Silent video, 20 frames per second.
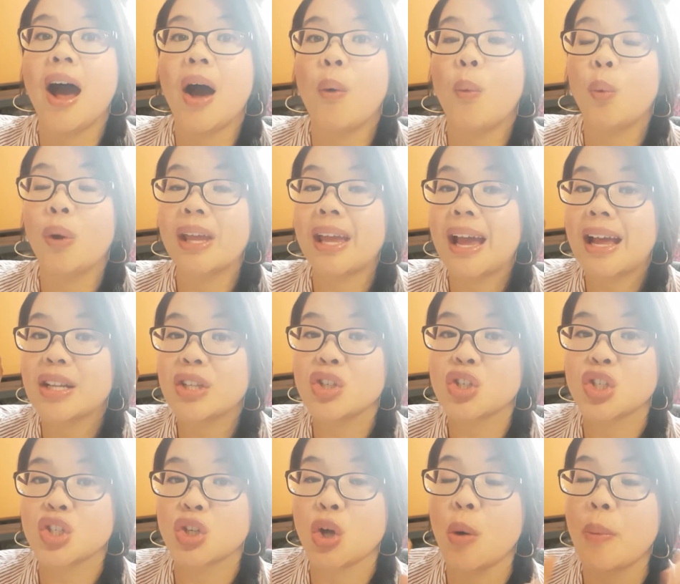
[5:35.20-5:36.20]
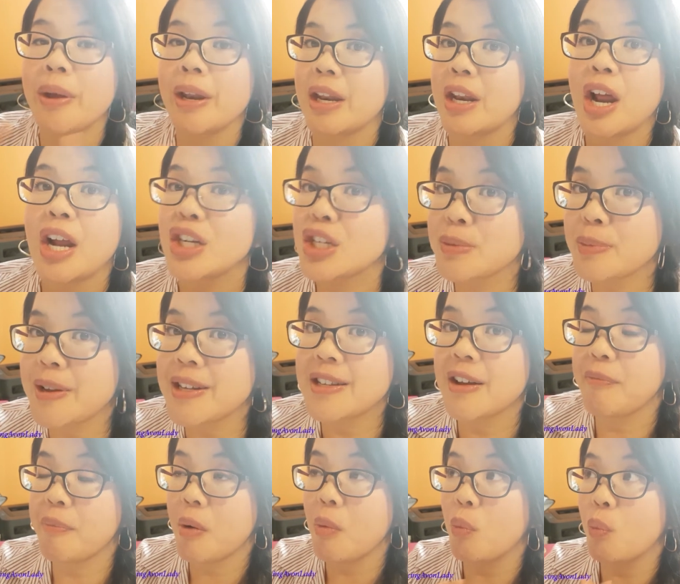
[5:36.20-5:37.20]
We had so many, not just
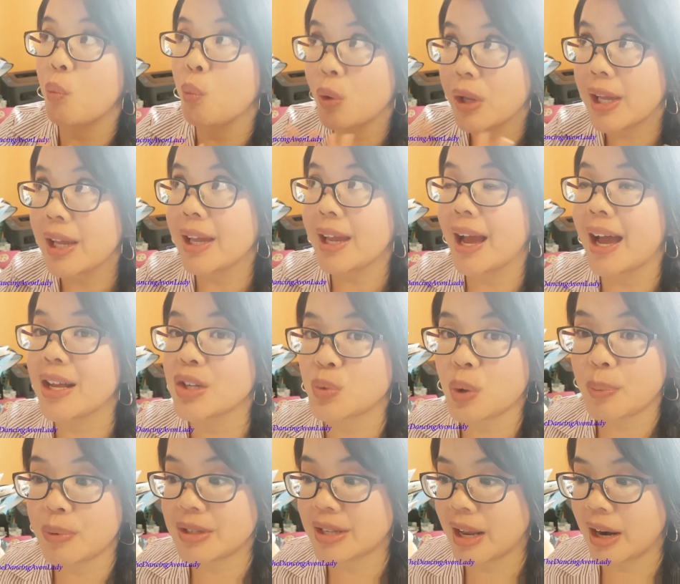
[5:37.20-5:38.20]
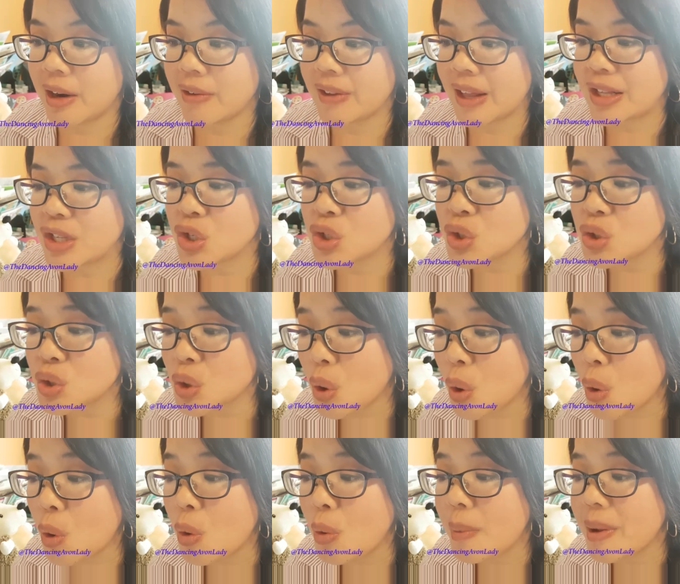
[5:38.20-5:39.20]
myself, but we as representatives had
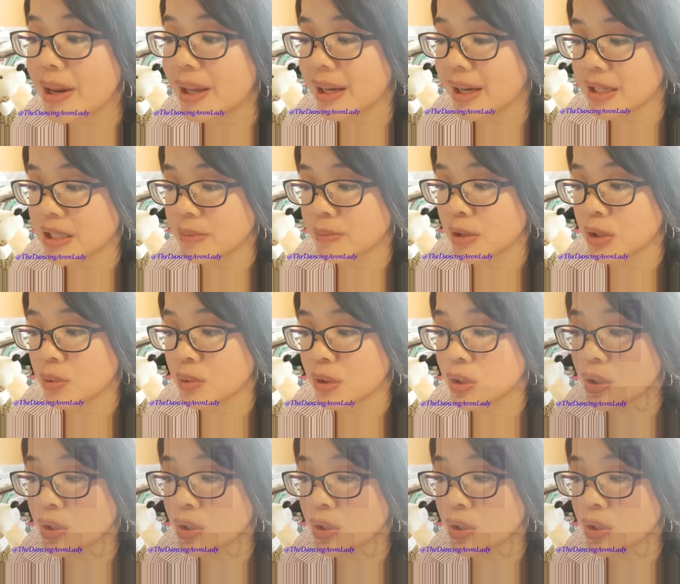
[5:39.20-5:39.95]
so many customers who were